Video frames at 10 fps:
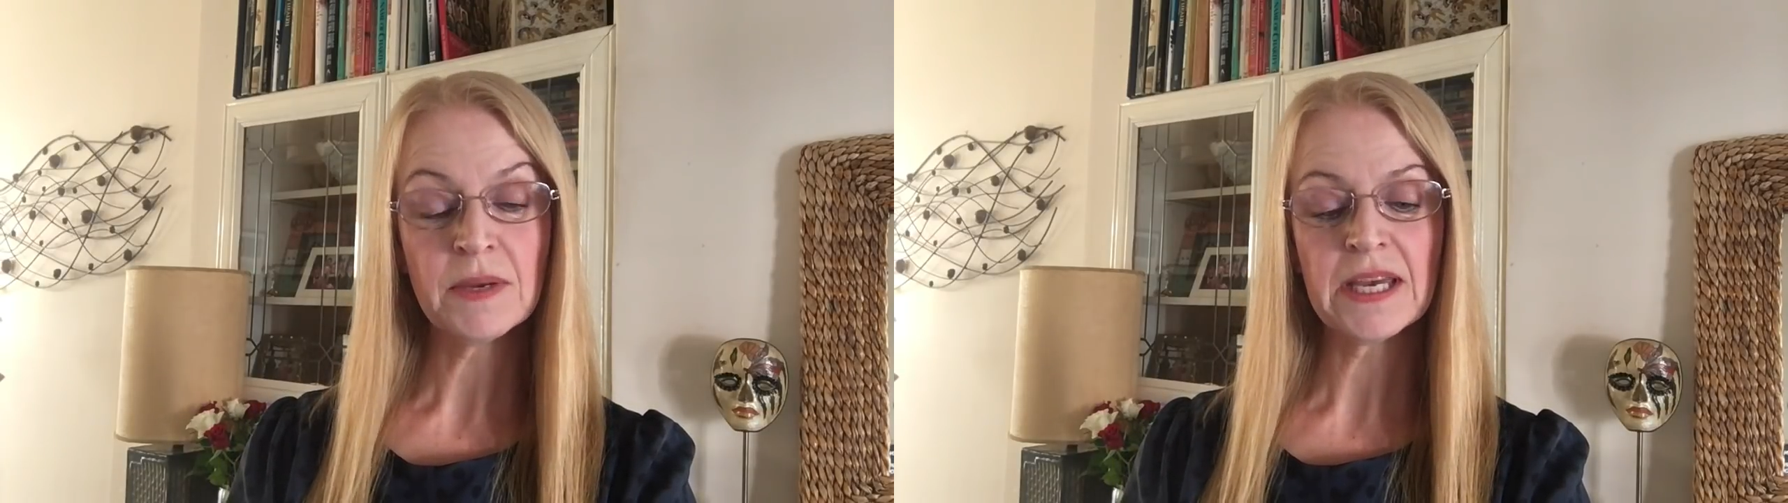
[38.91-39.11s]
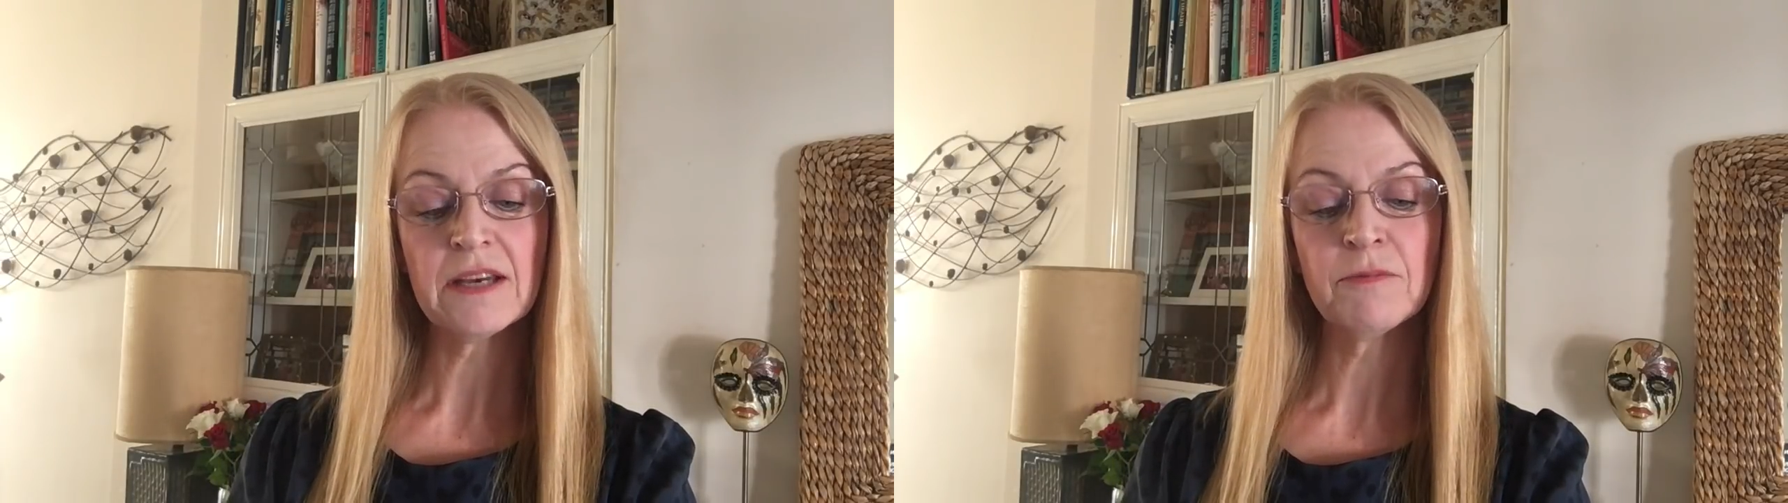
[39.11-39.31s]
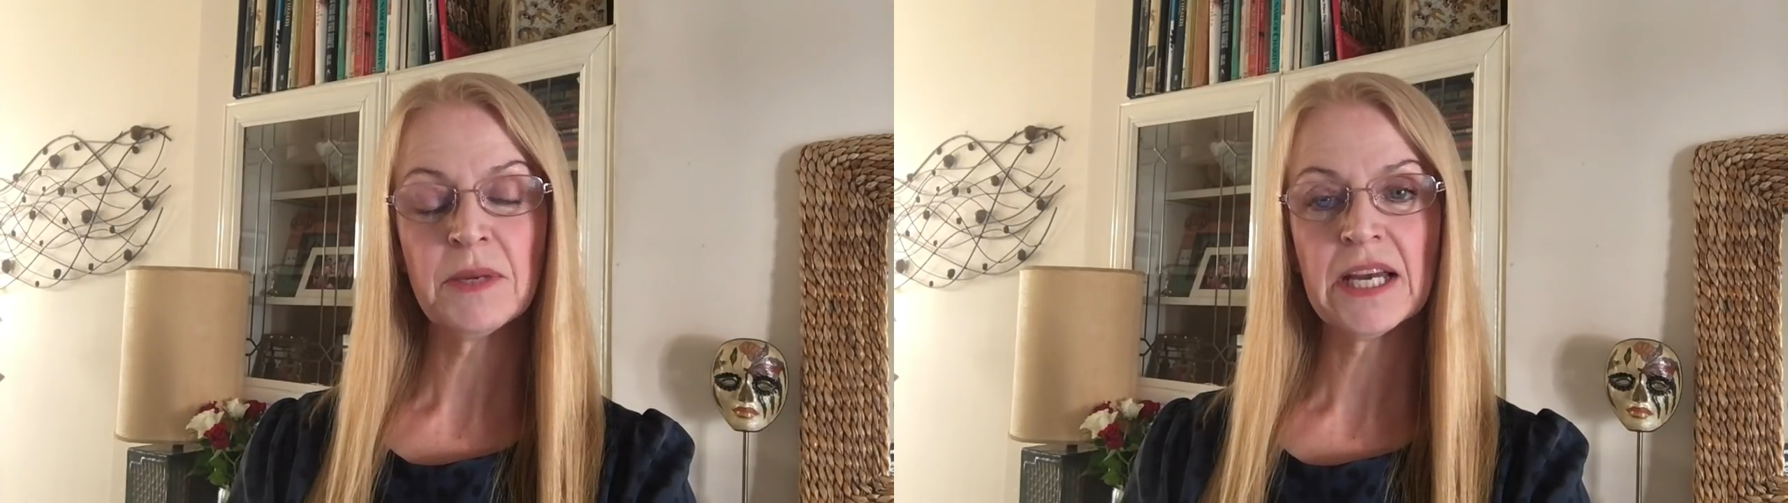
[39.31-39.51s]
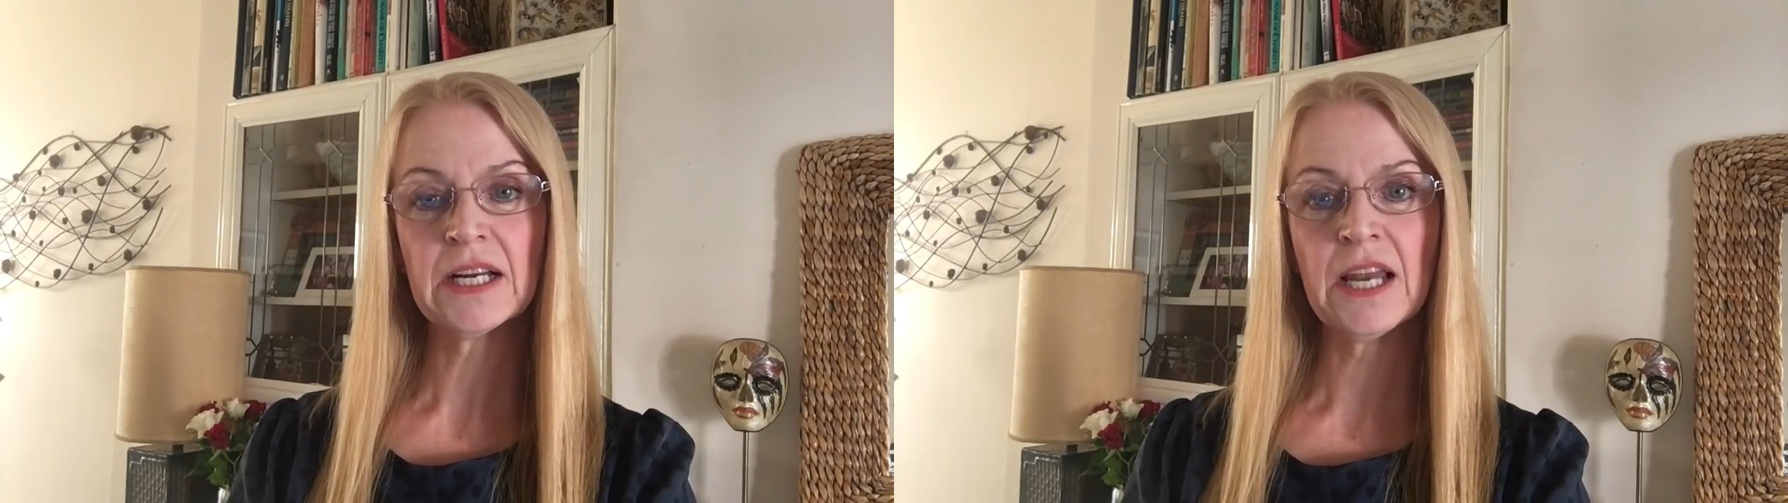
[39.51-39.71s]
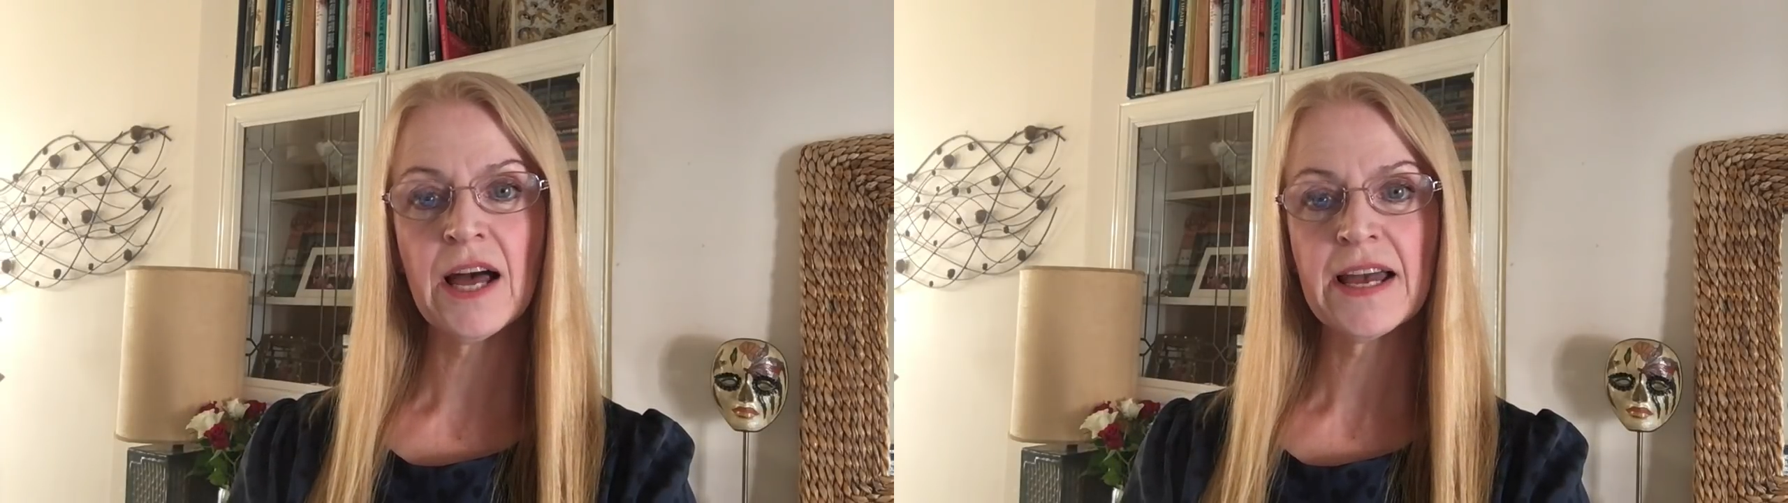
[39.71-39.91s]
me of being
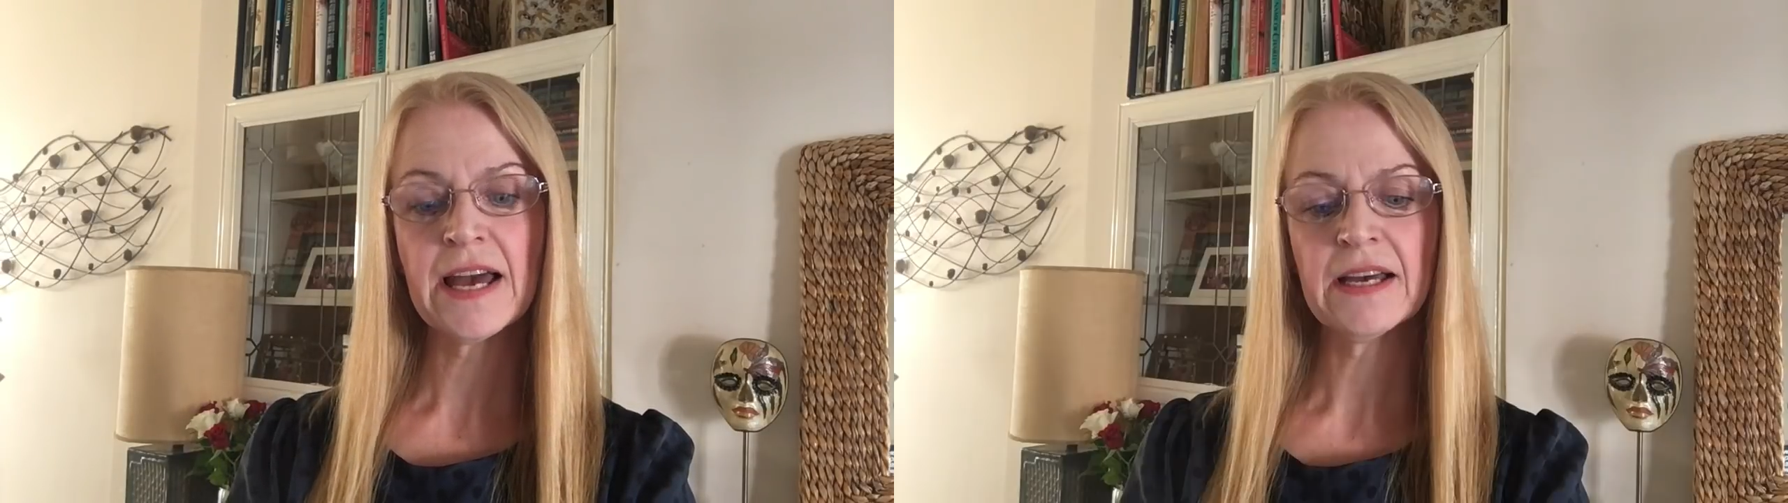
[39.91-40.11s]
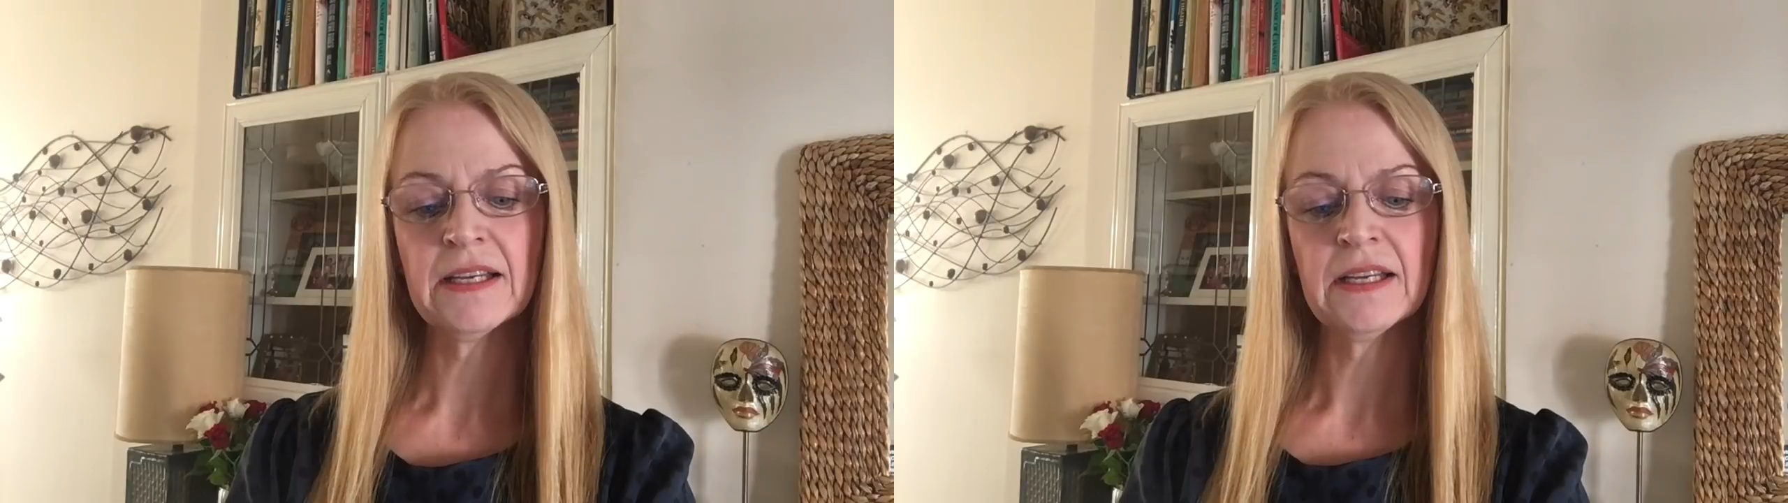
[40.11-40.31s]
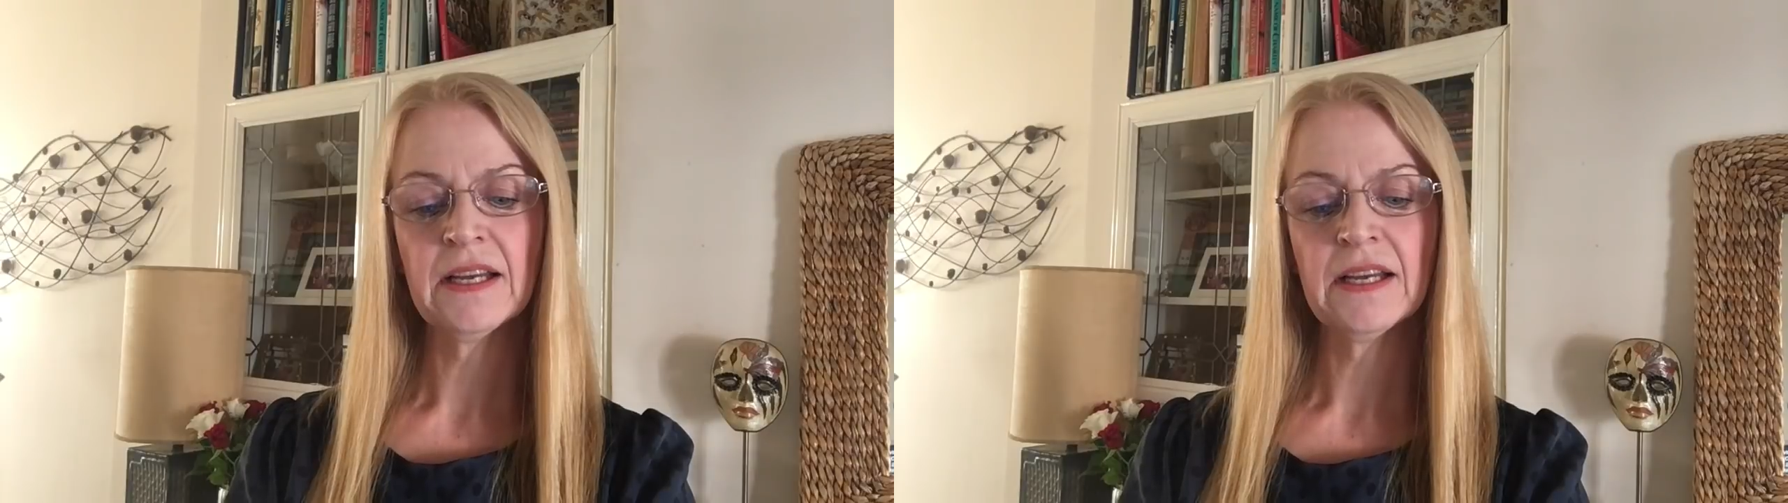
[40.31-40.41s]
a liar.